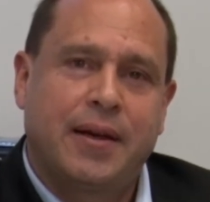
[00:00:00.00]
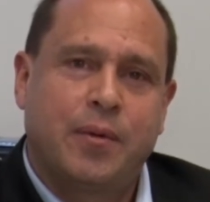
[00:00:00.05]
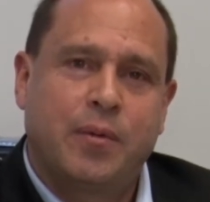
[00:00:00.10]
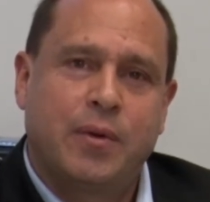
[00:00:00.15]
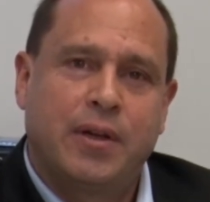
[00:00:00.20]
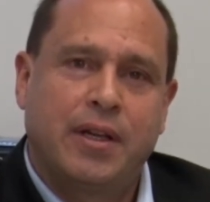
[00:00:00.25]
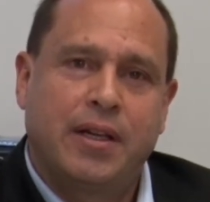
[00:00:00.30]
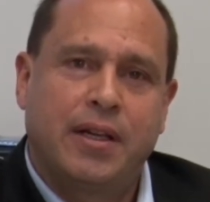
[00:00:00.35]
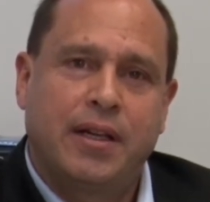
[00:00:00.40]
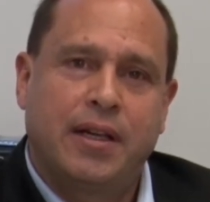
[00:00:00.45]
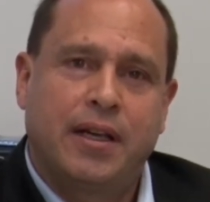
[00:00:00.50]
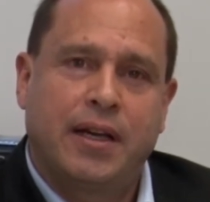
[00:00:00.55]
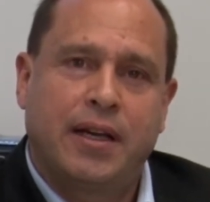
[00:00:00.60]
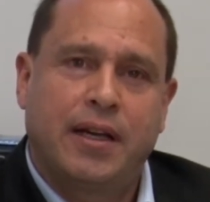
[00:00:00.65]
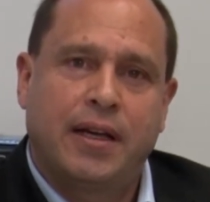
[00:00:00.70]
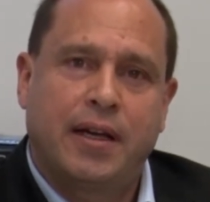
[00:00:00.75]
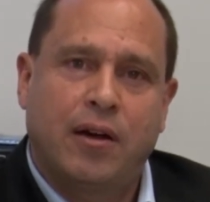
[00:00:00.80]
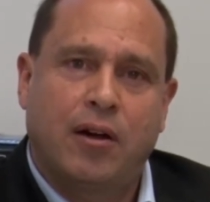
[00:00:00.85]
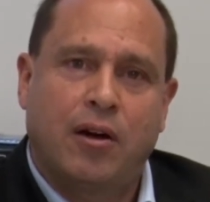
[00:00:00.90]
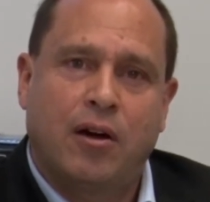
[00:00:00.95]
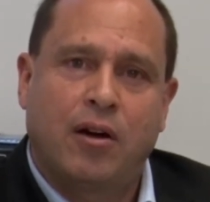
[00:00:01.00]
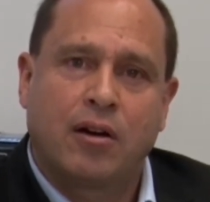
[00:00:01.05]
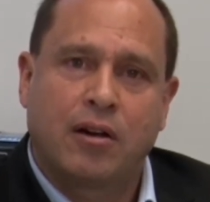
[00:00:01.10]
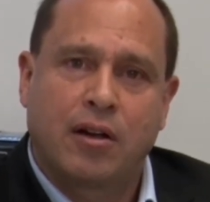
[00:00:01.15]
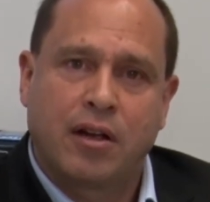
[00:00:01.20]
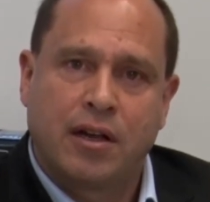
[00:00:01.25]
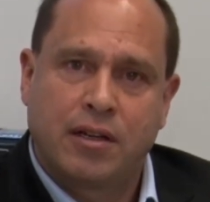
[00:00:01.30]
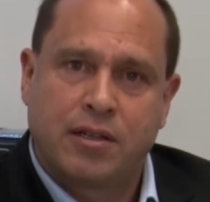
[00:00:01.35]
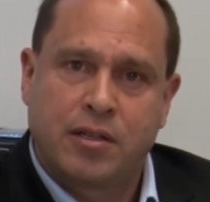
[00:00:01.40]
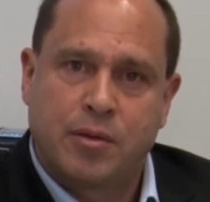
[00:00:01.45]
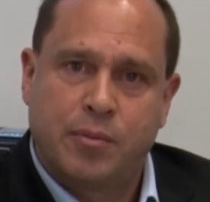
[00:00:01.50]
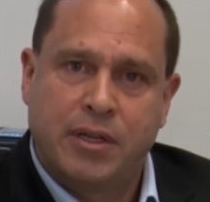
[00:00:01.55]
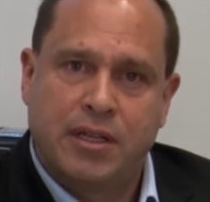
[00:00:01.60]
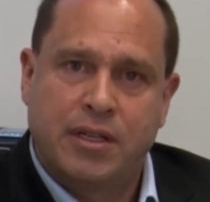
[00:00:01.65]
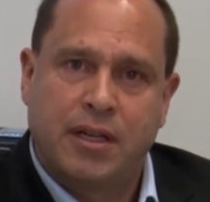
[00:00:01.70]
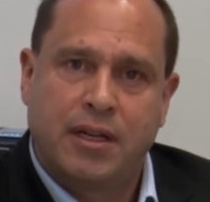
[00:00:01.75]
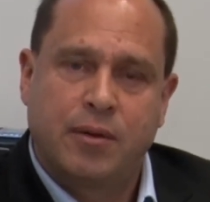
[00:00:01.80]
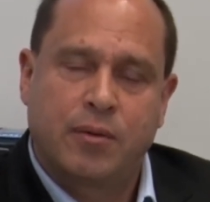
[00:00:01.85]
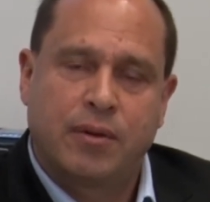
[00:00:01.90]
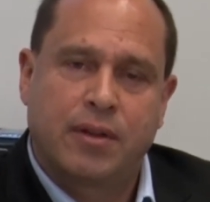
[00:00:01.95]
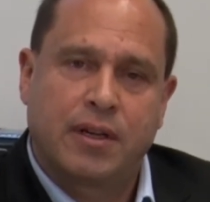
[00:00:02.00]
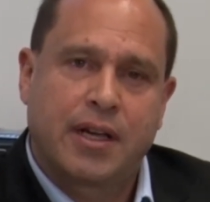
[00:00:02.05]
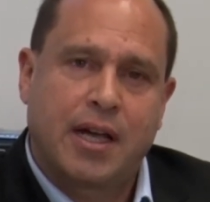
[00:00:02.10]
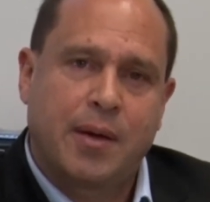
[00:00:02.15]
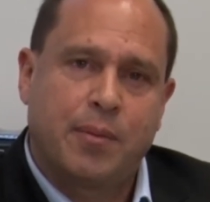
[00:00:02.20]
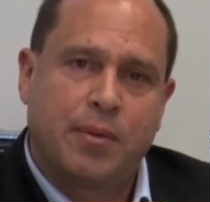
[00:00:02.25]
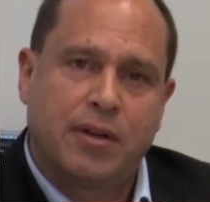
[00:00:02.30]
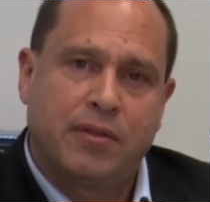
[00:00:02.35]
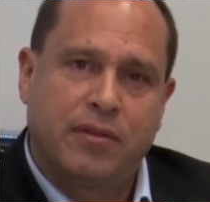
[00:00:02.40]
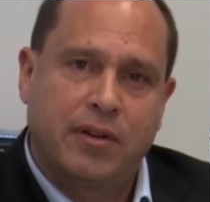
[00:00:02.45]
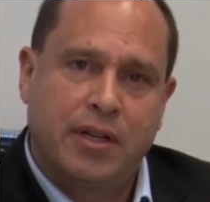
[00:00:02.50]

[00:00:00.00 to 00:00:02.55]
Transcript: We are going to be dealing with a couple of